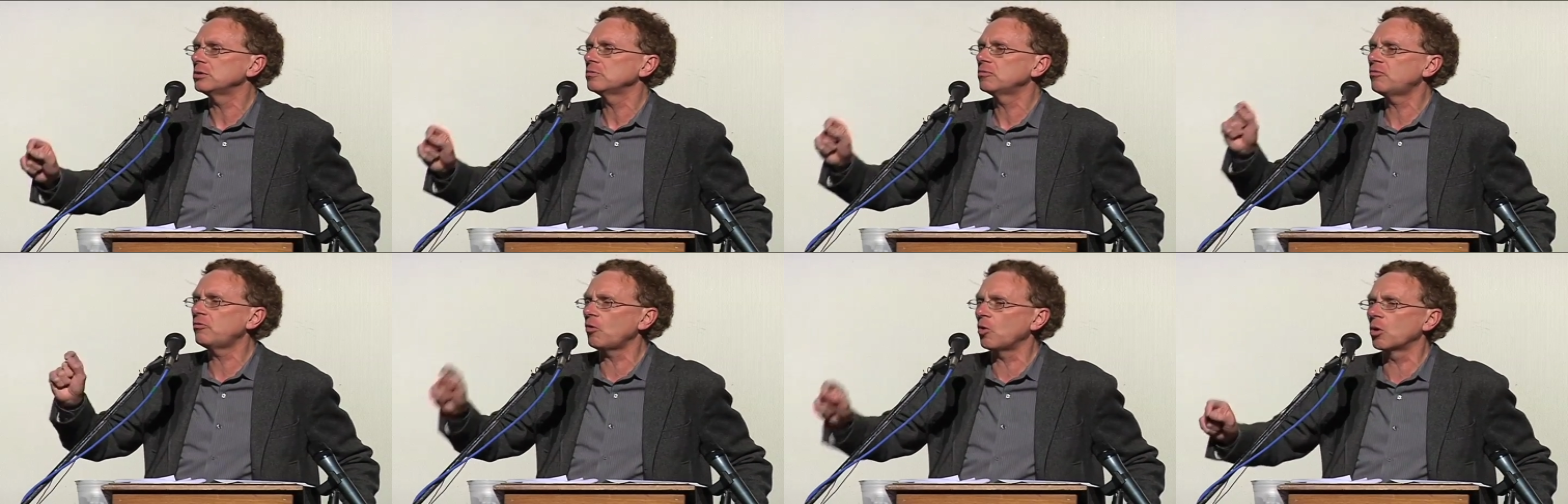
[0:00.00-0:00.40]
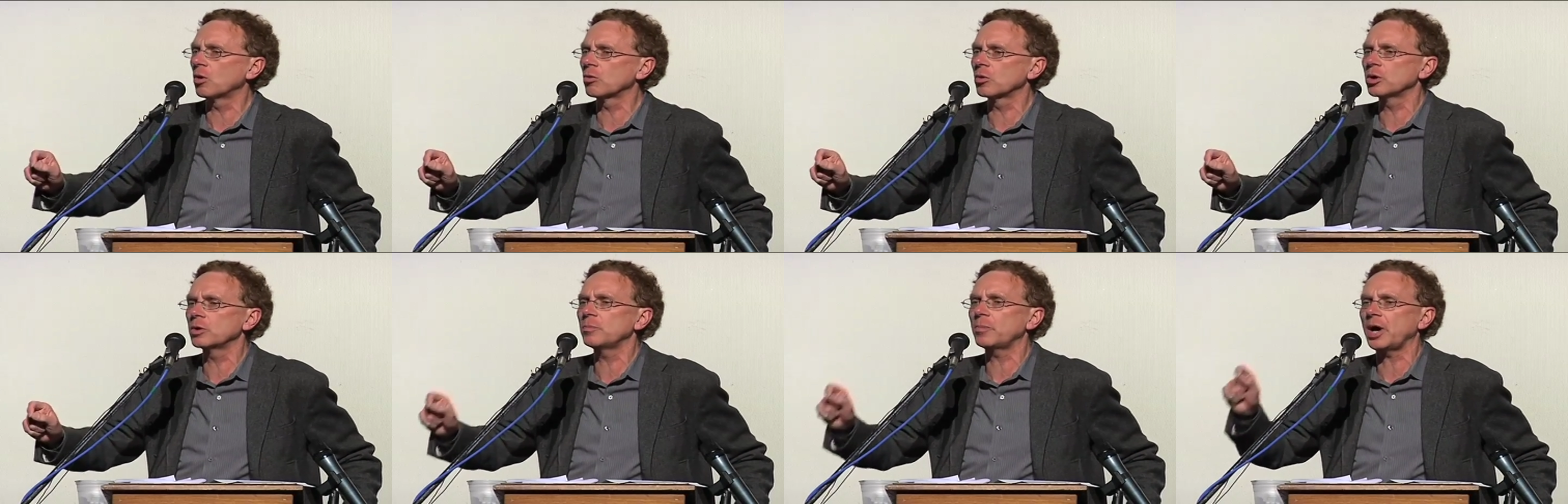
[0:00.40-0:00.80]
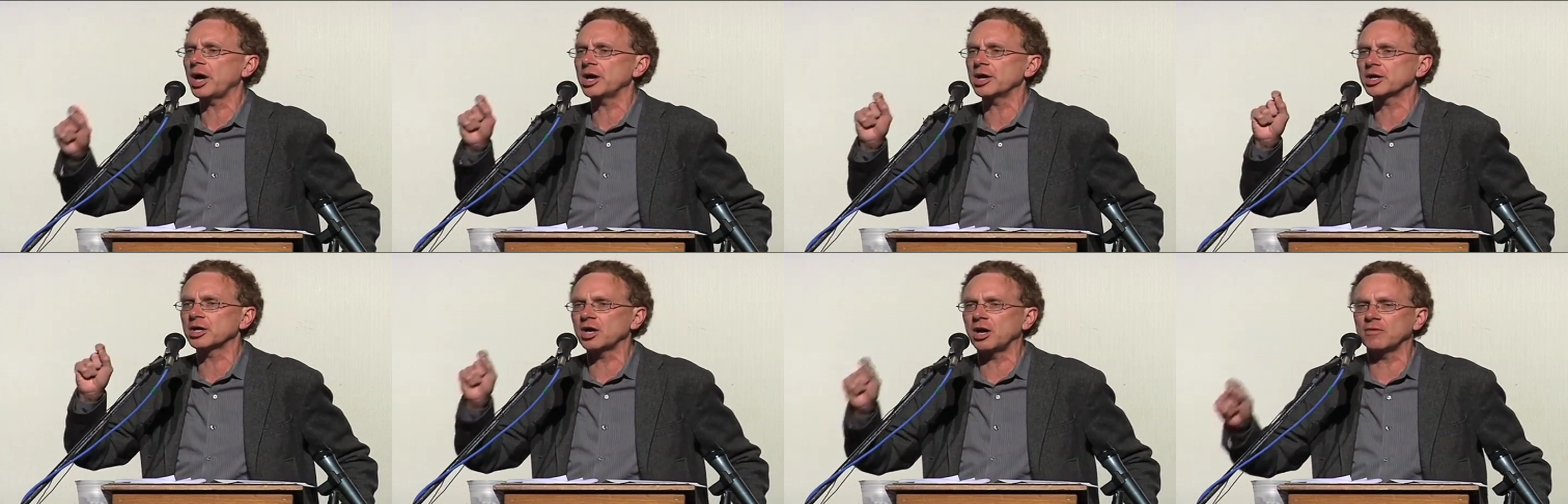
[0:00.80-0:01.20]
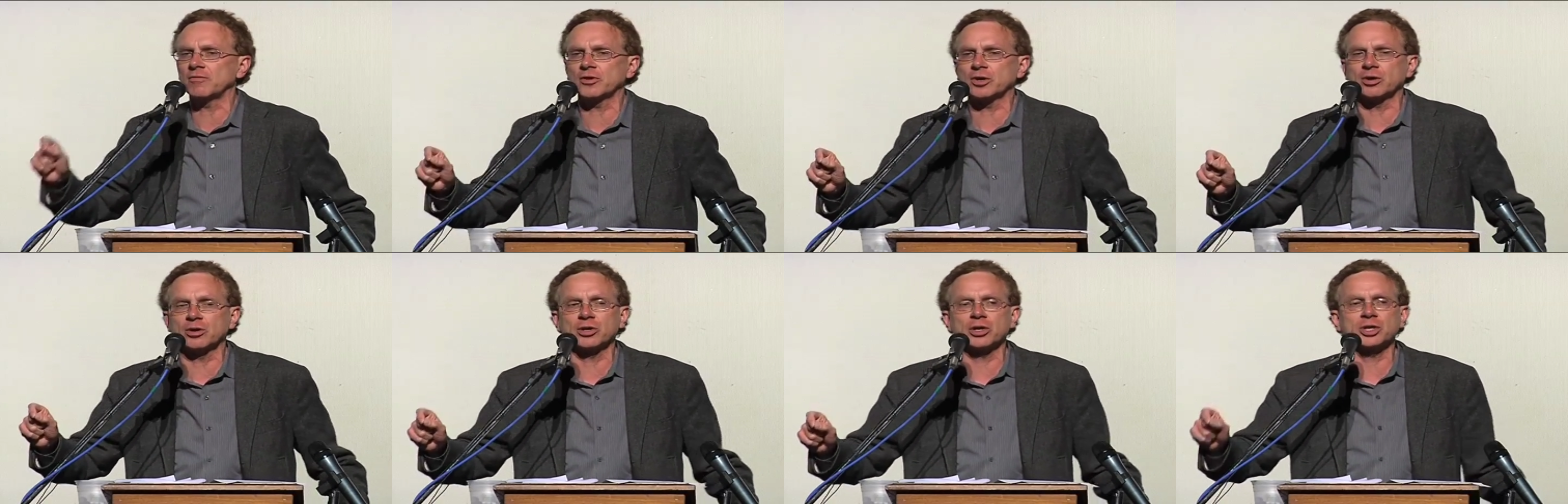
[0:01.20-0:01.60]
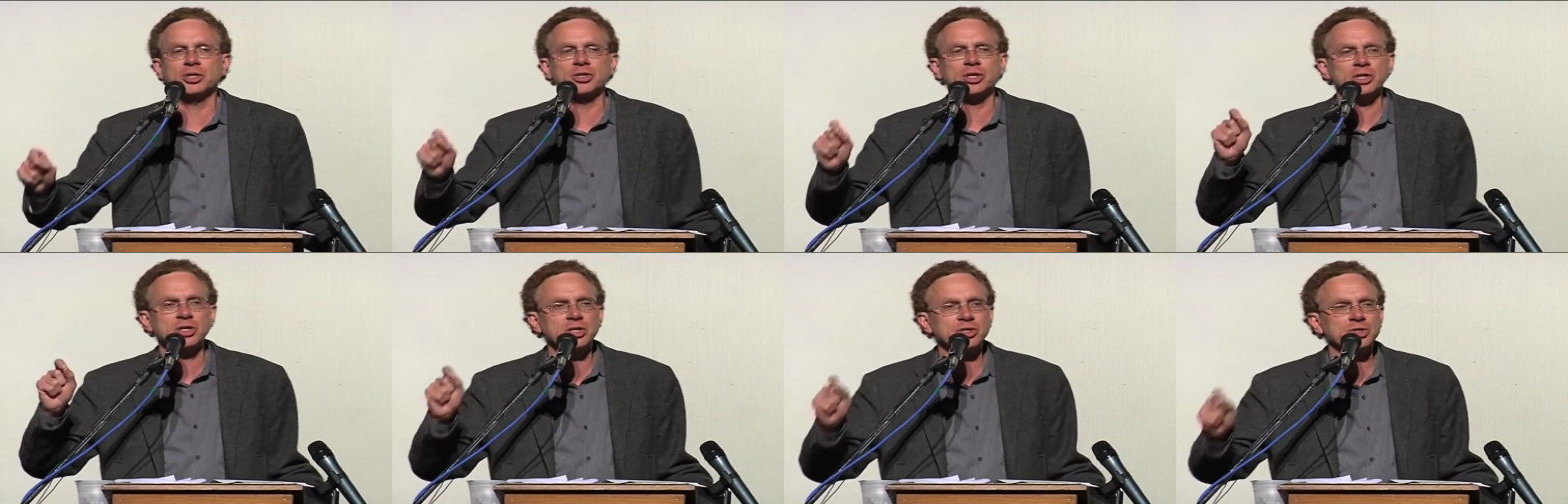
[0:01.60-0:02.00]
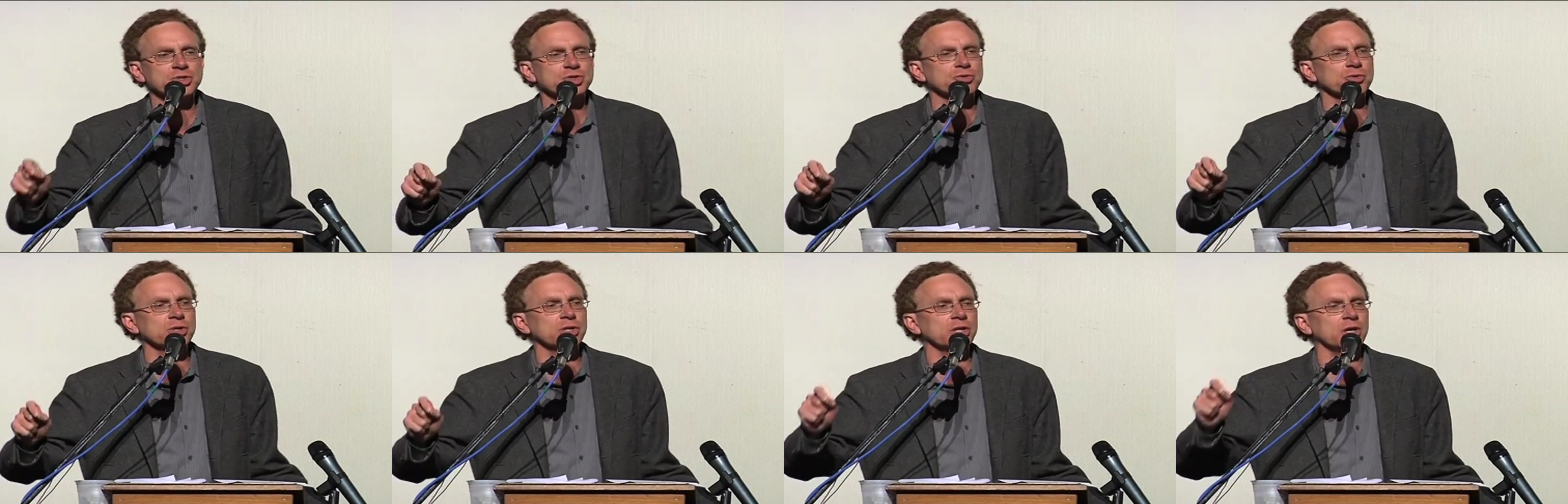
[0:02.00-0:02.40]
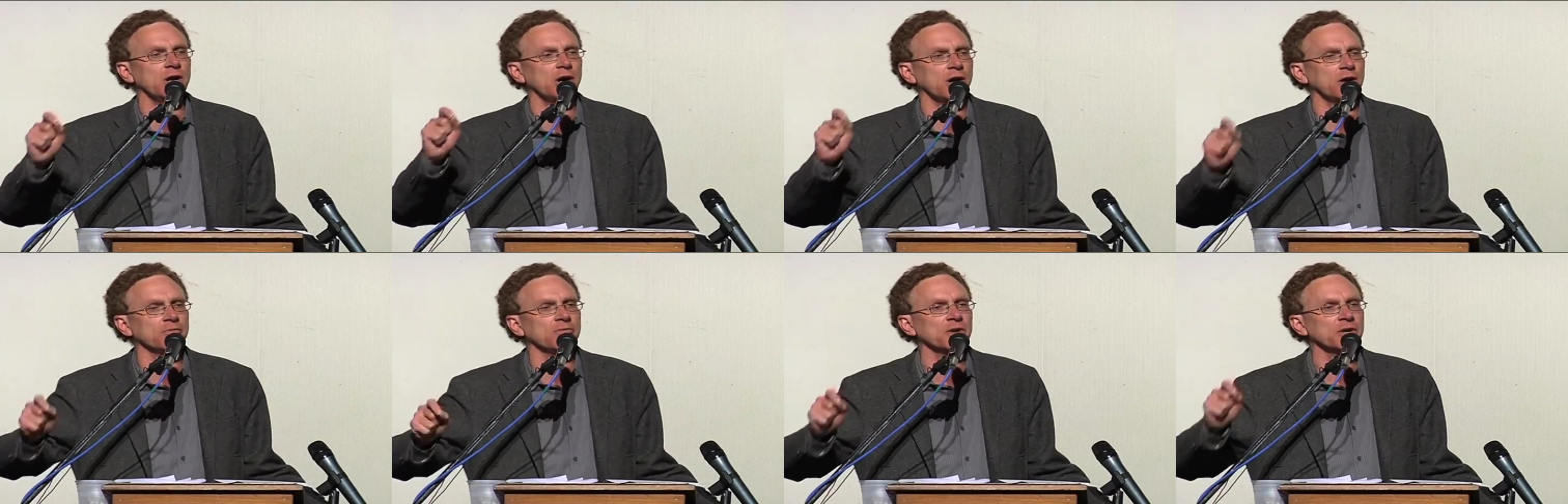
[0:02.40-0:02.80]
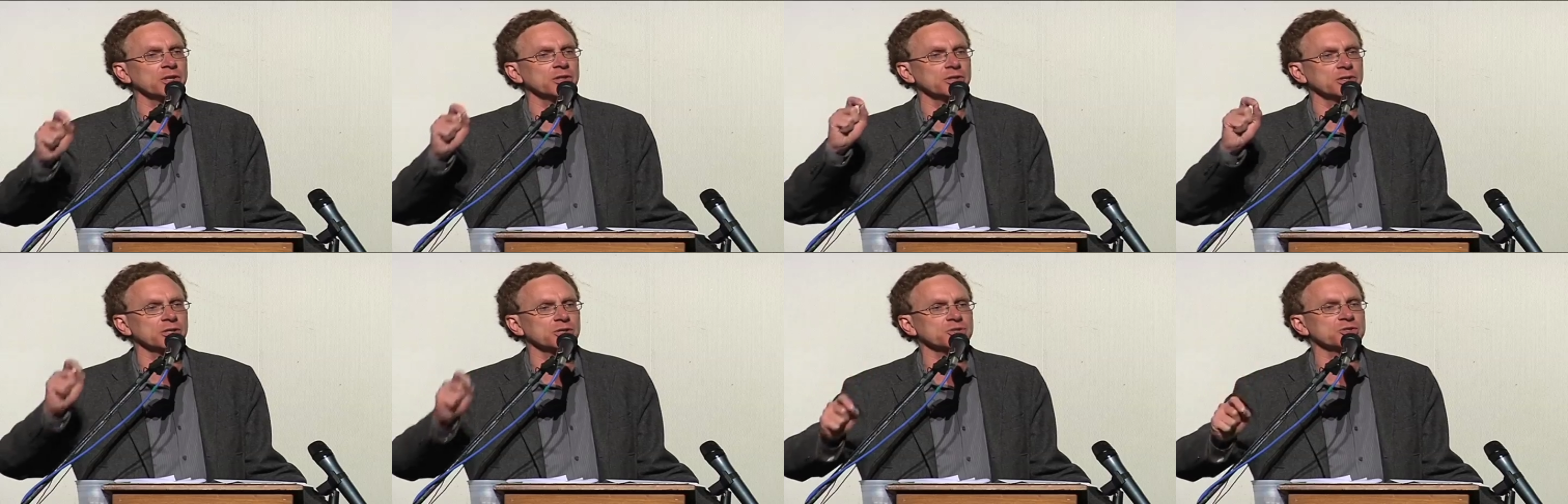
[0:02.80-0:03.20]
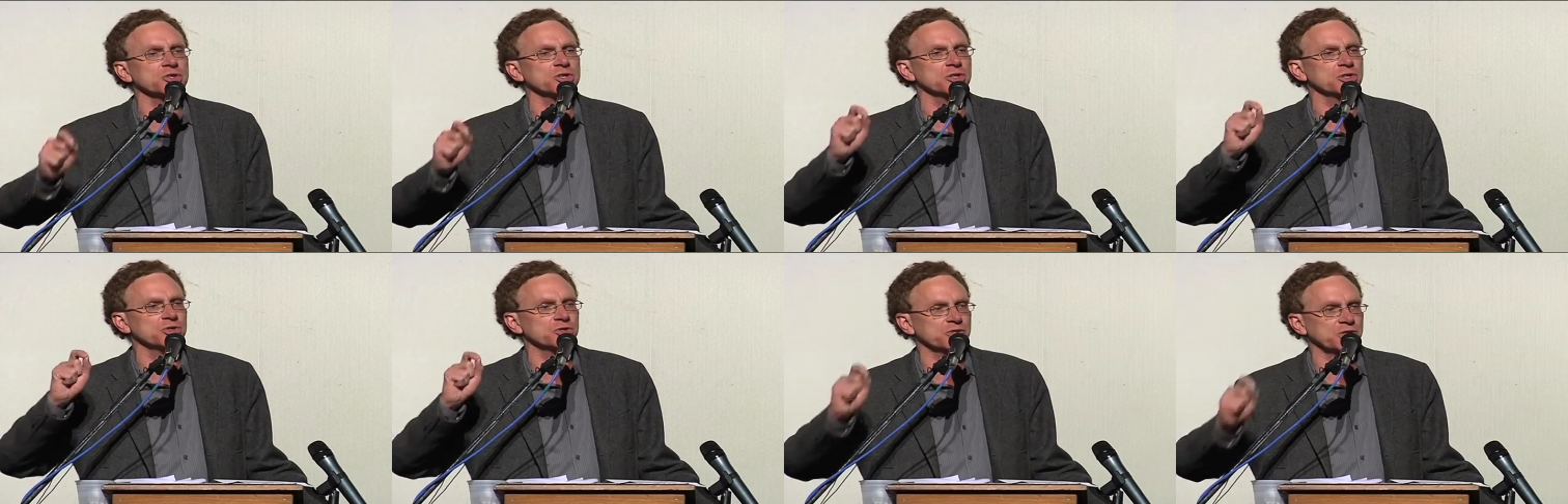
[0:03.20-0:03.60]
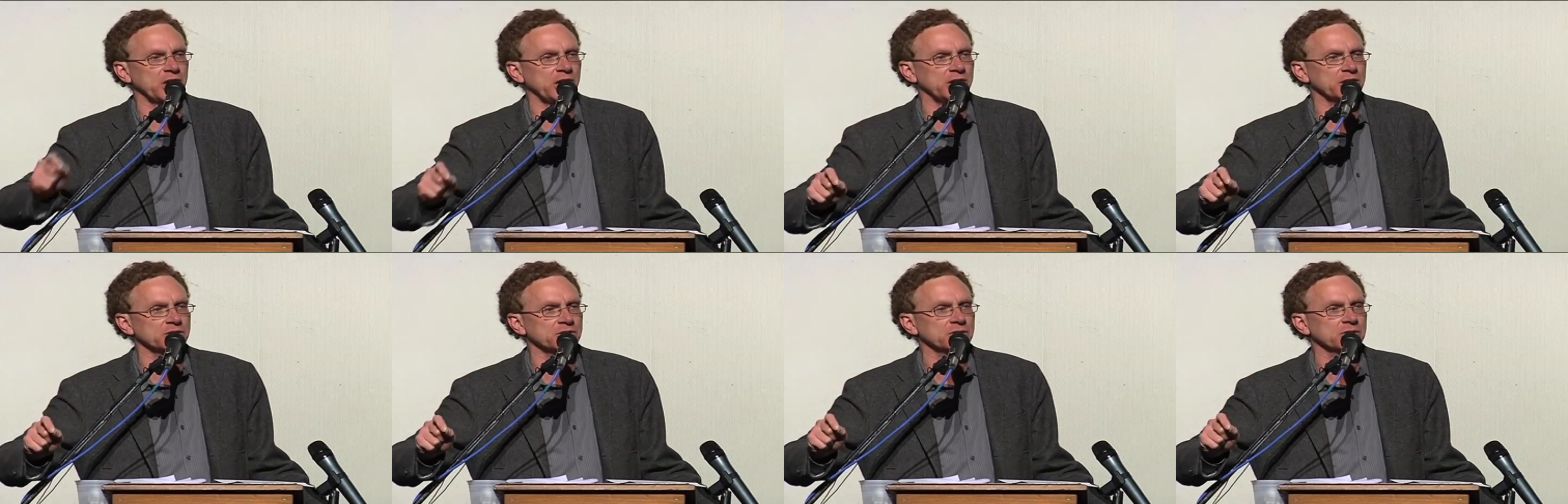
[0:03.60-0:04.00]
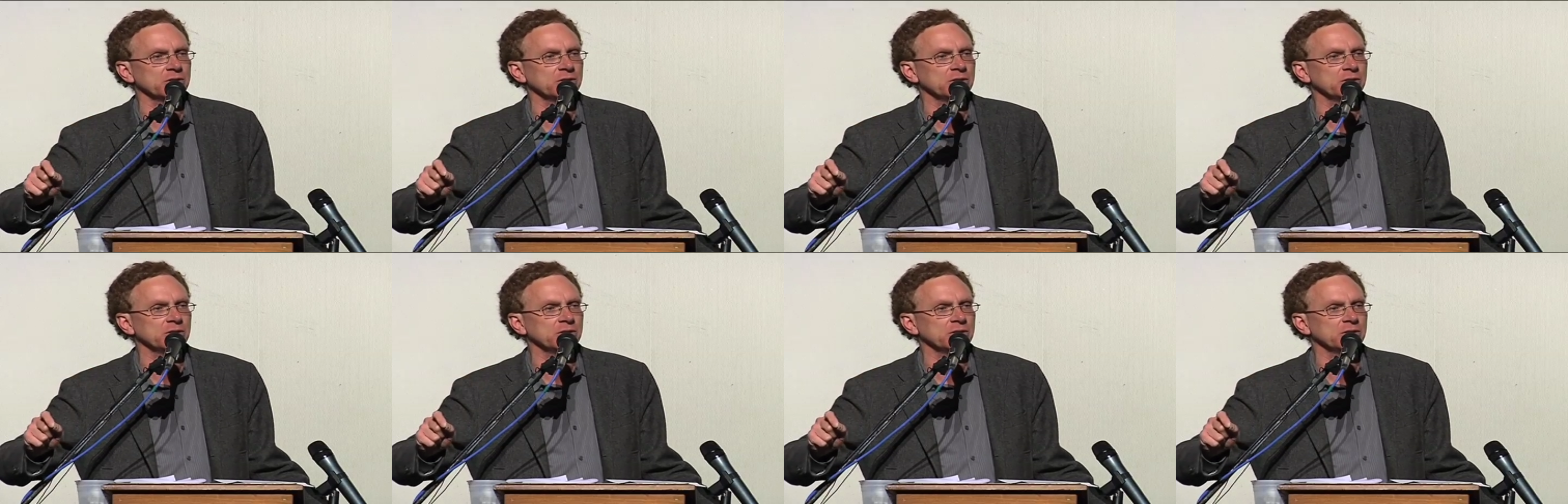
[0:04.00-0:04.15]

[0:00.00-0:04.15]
forward by a governor in the history of this state.